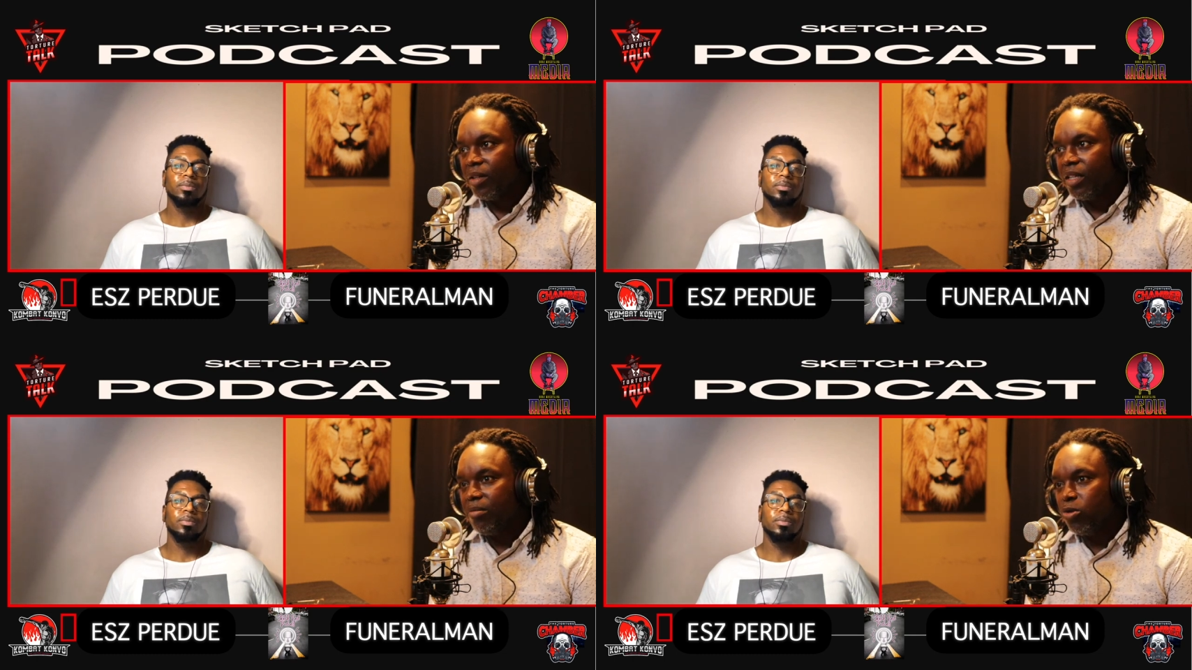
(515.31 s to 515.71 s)

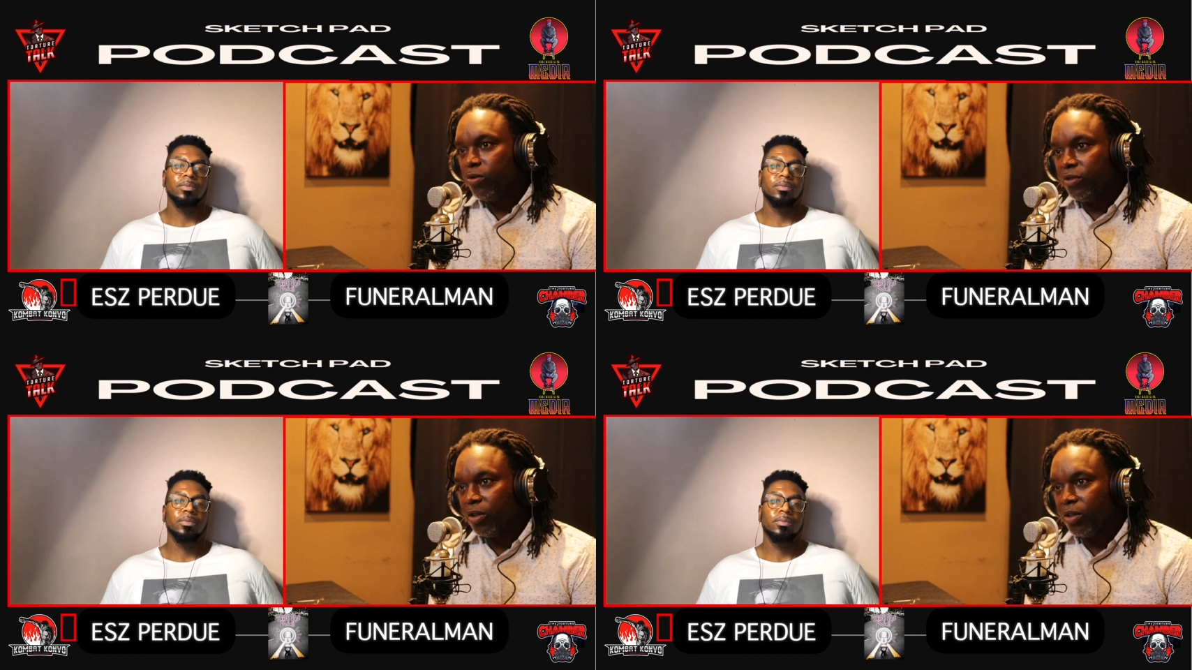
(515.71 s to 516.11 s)
Speaker 1: he
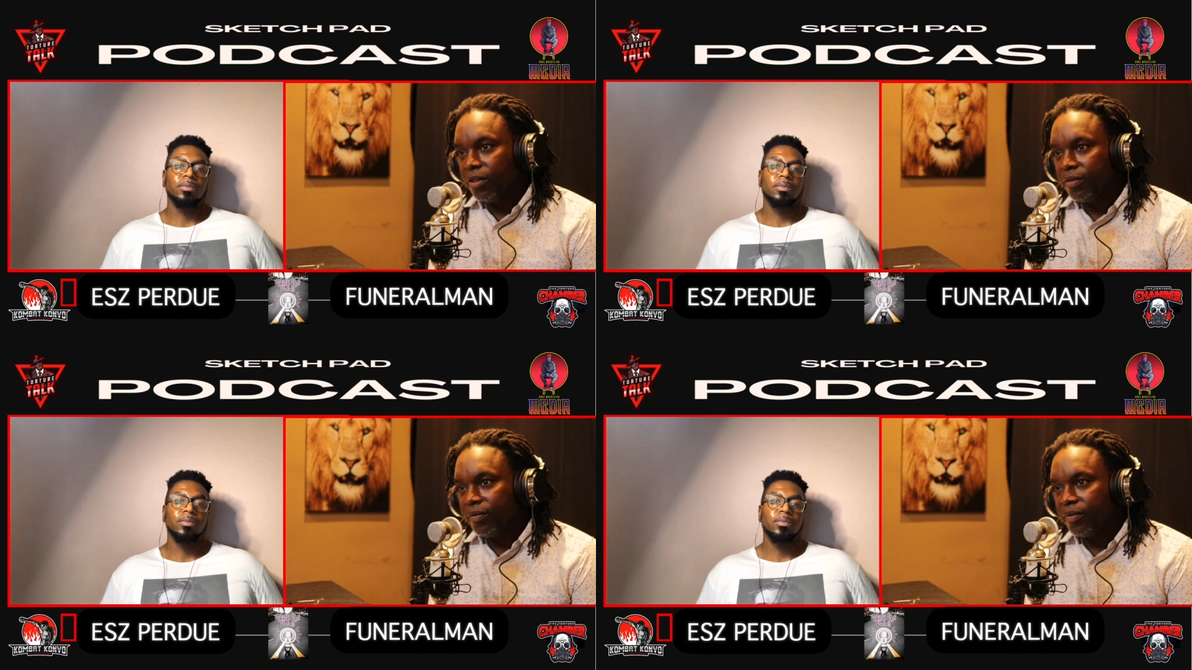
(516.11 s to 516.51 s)
moved
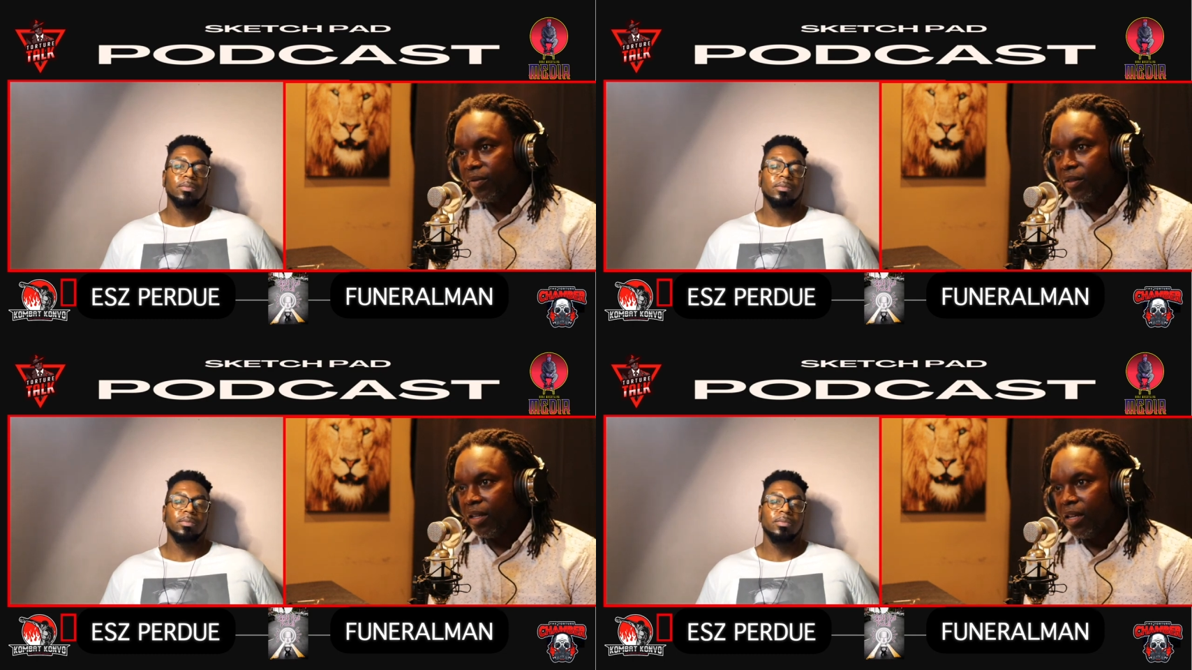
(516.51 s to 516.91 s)
on
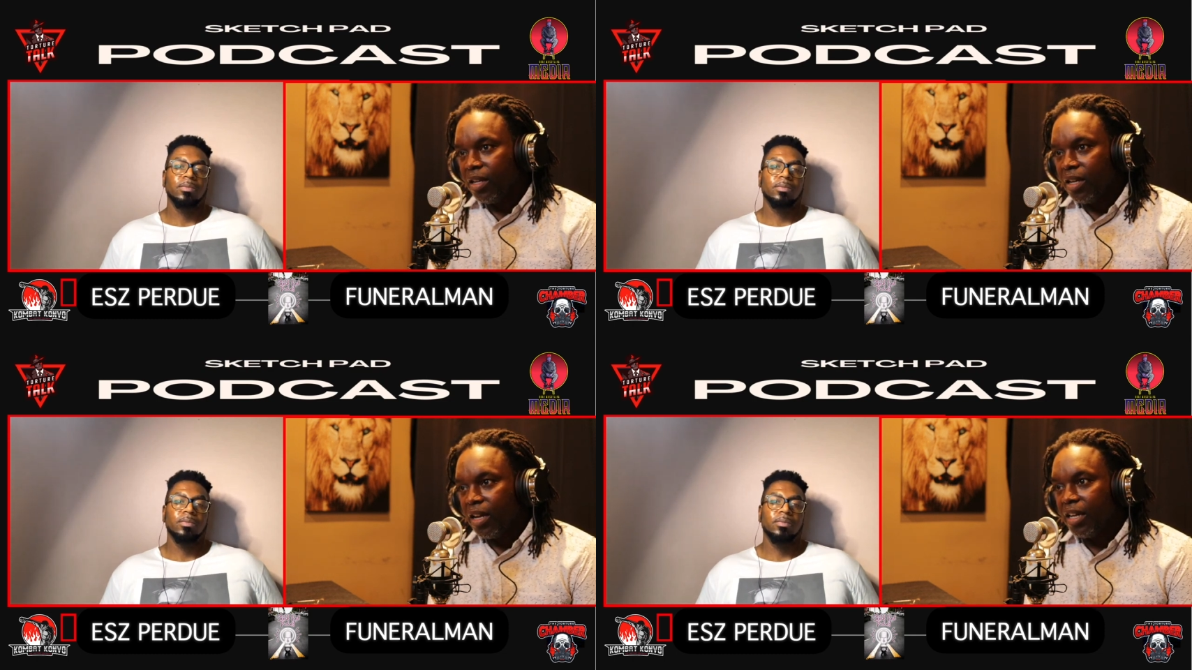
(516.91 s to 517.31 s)

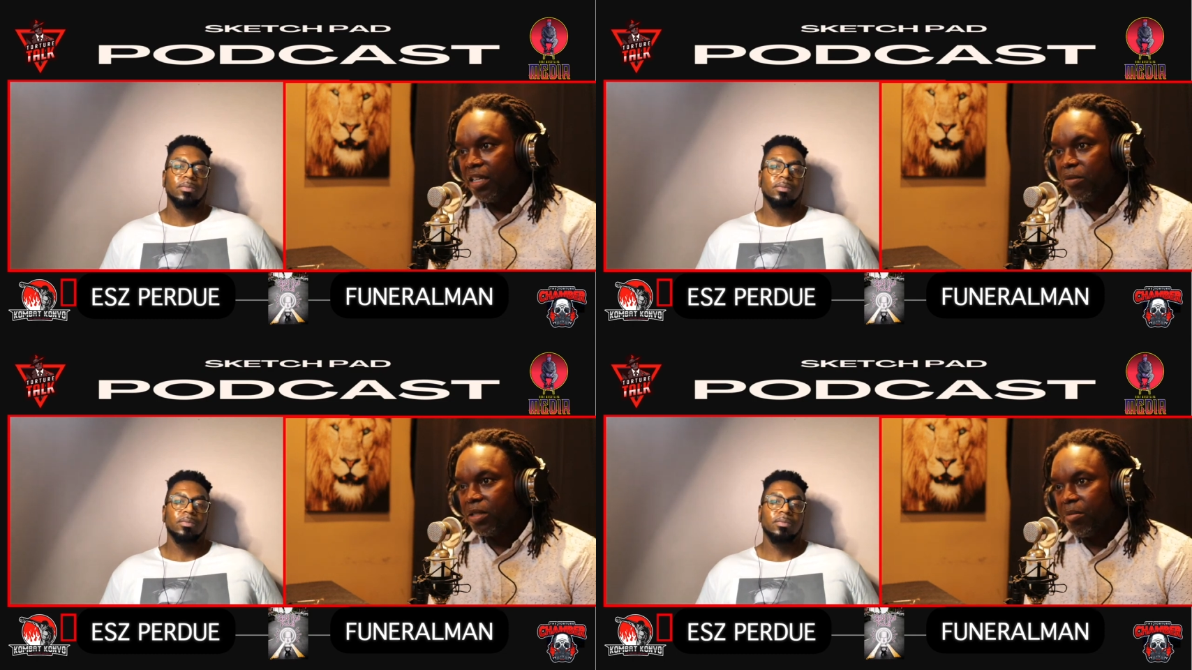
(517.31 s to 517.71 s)
and
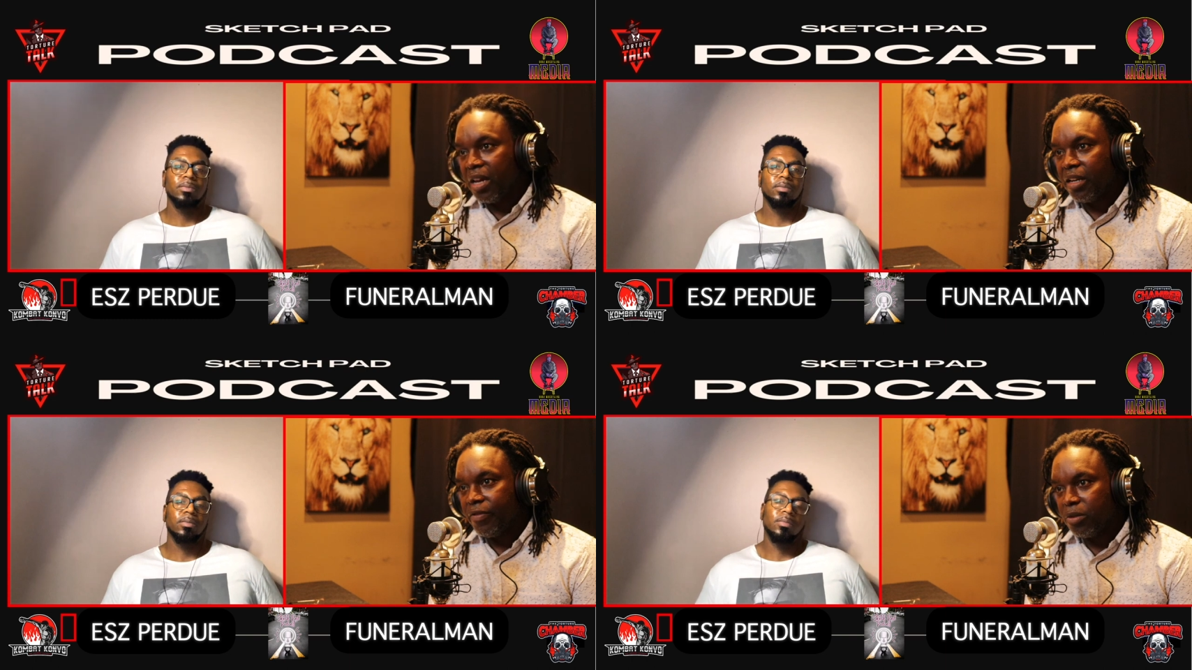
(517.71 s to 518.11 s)
he was a
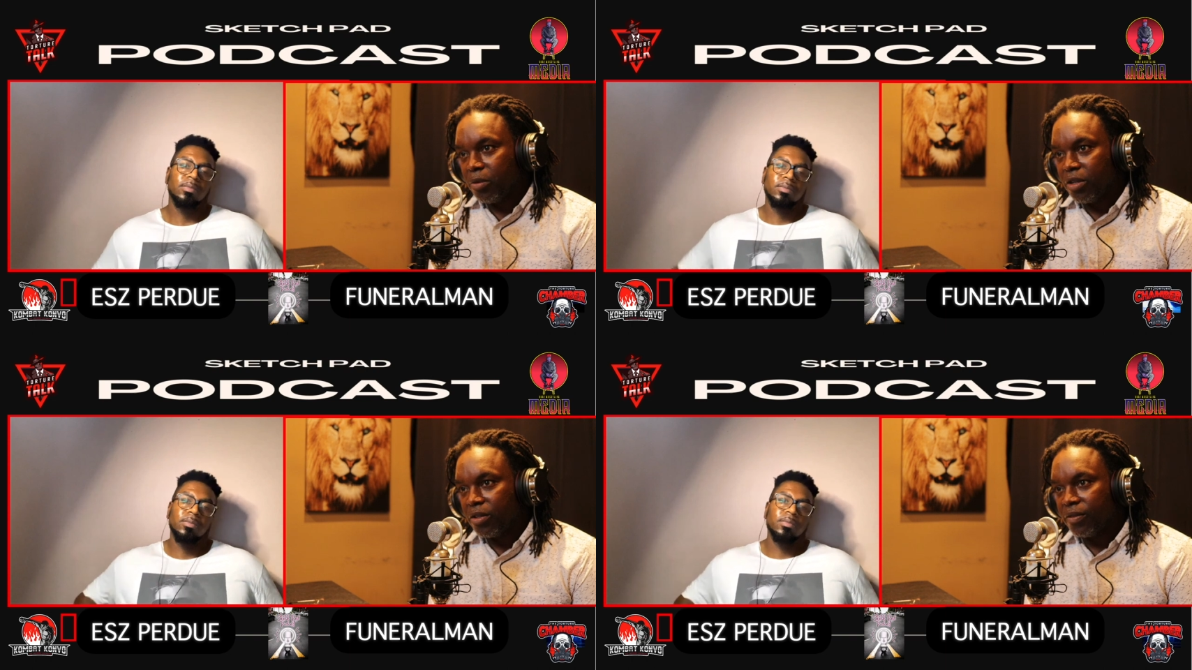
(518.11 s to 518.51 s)
man of his
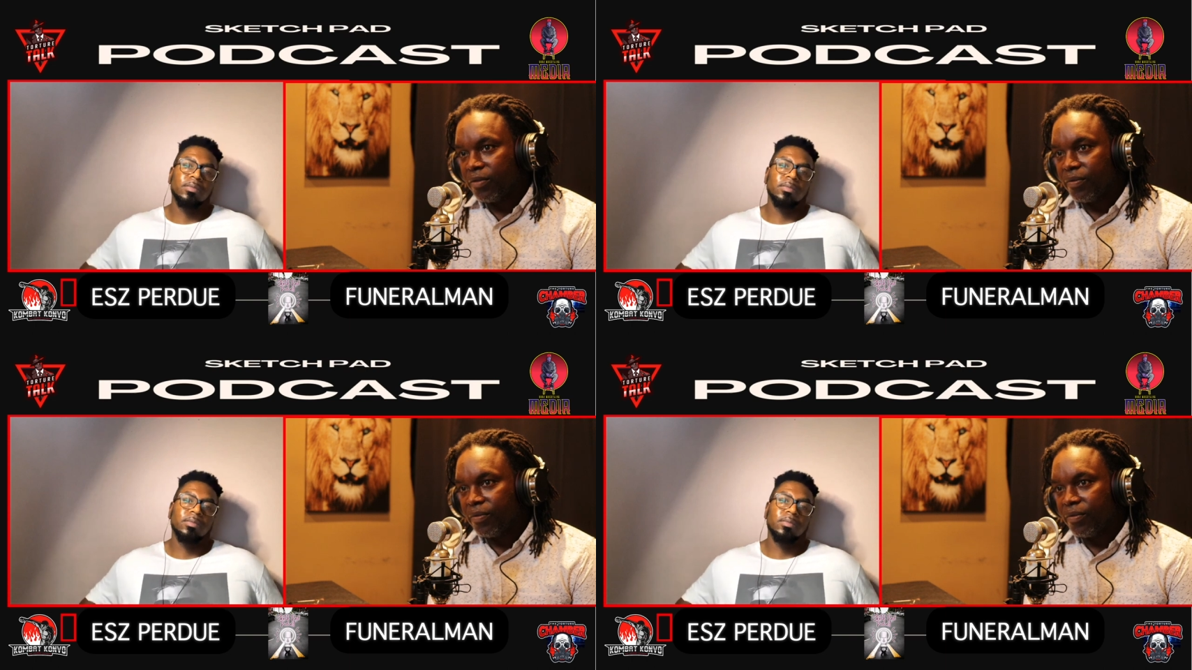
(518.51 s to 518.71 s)
word.